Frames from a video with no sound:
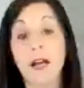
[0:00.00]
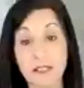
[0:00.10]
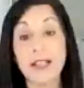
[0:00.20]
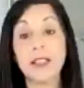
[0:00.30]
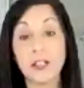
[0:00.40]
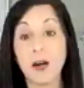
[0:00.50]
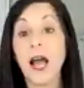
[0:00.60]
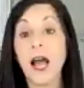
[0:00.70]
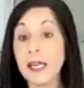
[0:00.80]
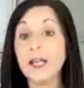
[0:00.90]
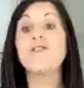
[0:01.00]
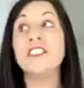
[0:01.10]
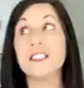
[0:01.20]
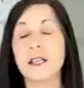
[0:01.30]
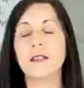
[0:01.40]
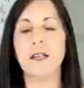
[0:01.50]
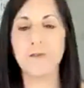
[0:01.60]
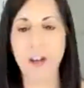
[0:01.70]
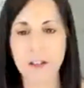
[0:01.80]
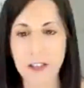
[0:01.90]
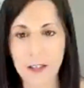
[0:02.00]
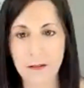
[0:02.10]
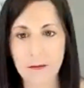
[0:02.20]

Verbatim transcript: I'm telling you, I physically felt it.